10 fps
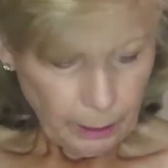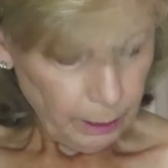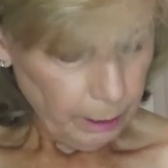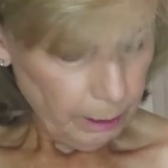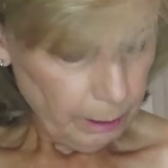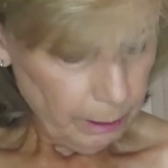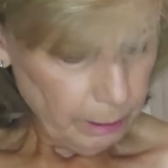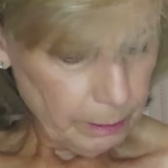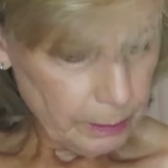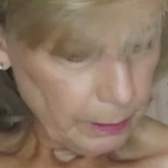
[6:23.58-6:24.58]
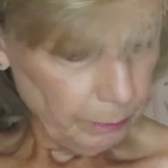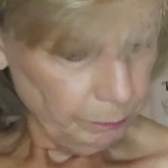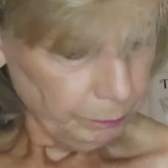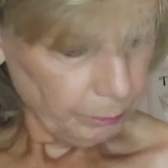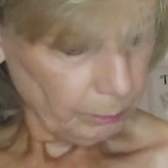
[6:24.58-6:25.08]
And
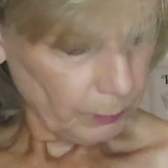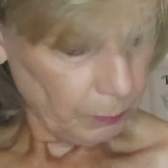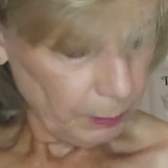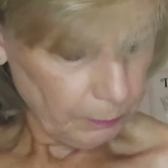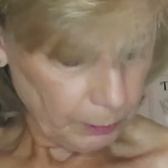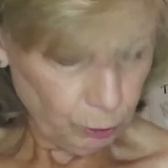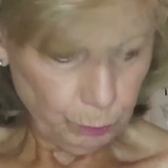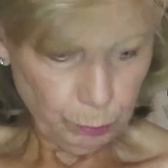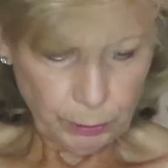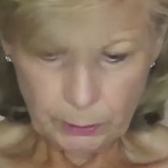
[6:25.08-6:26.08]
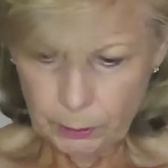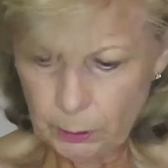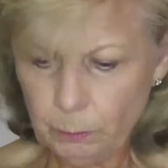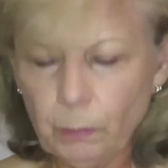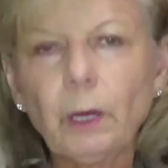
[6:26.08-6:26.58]
I think that's
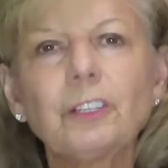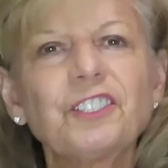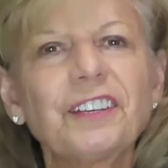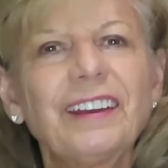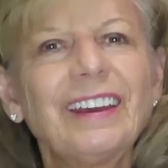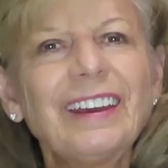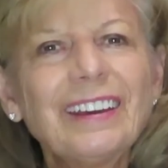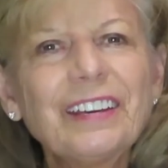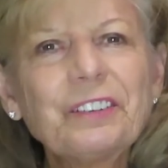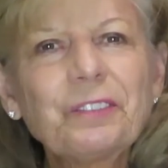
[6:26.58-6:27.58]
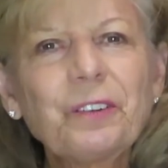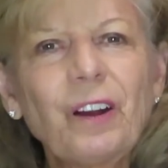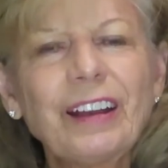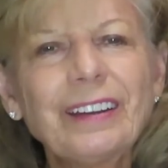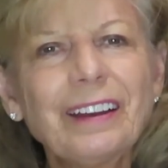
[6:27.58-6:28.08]
pretty much it for
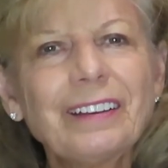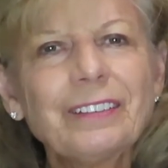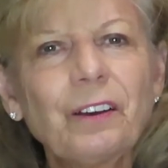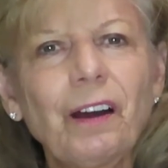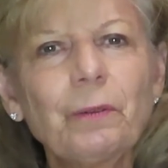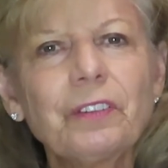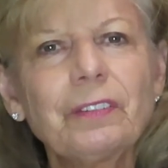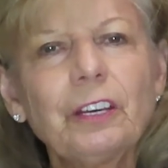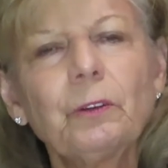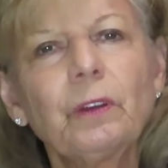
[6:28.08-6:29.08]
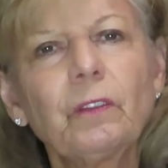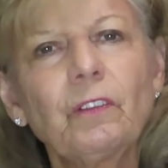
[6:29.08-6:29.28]
right now, so I will see you in the